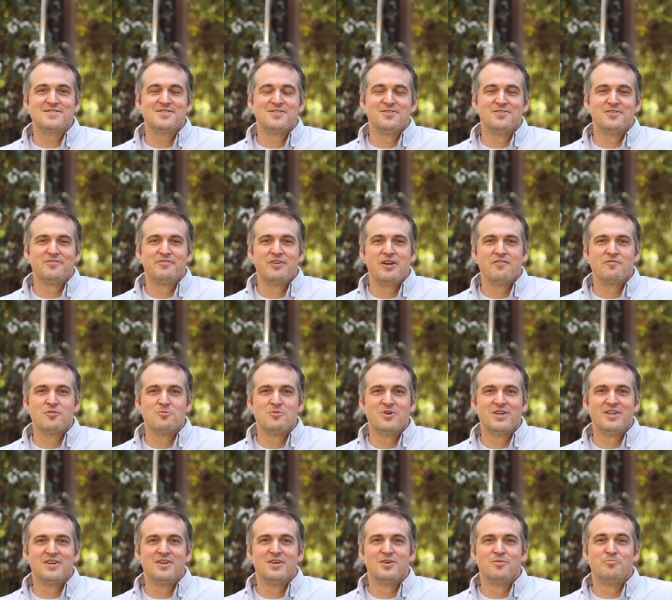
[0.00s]
so if you ever
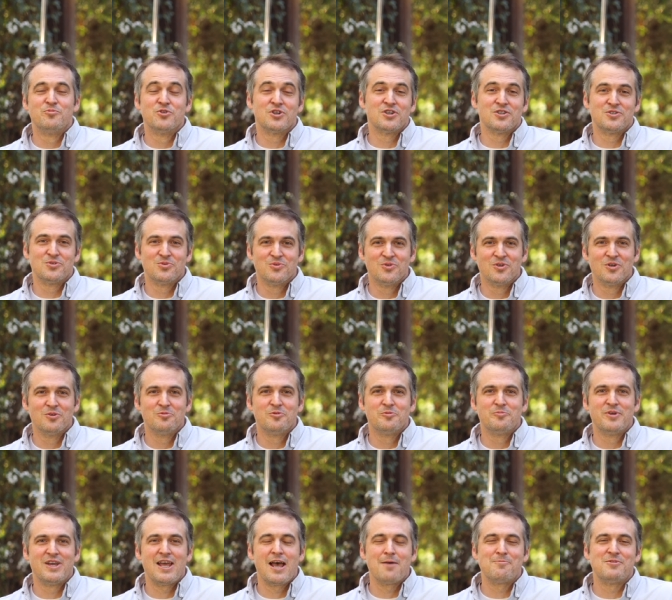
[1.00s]
want to book a tour, we'll
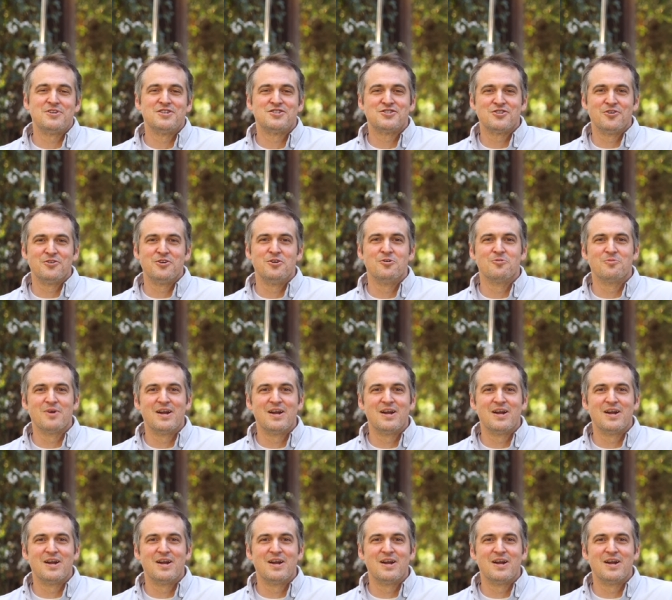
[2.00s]
be happy to show you